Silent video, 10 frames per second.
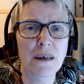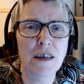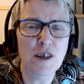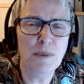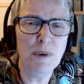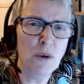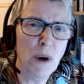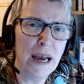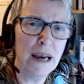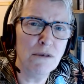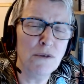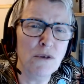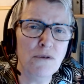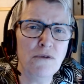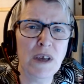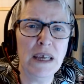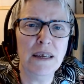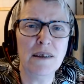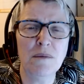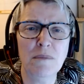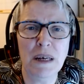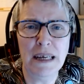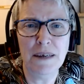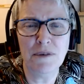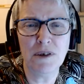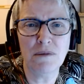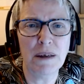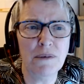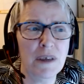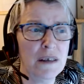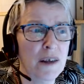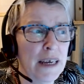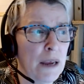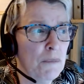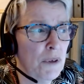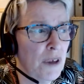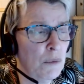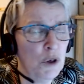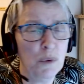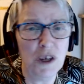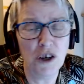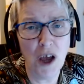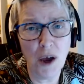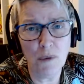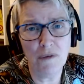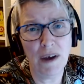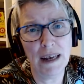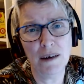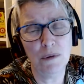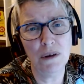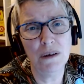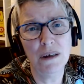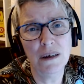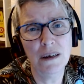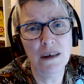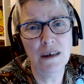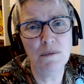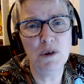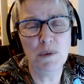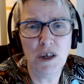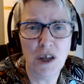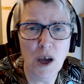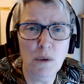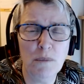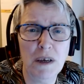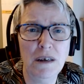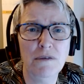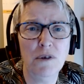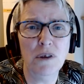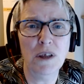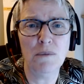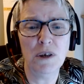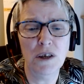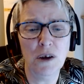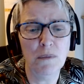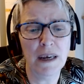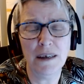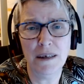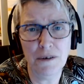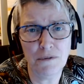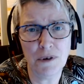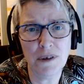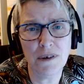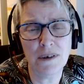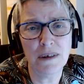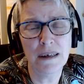To be aware of your fears and beliefs around things like empathy, which we know are valuable, which we know are meaningful, and we know make a difference.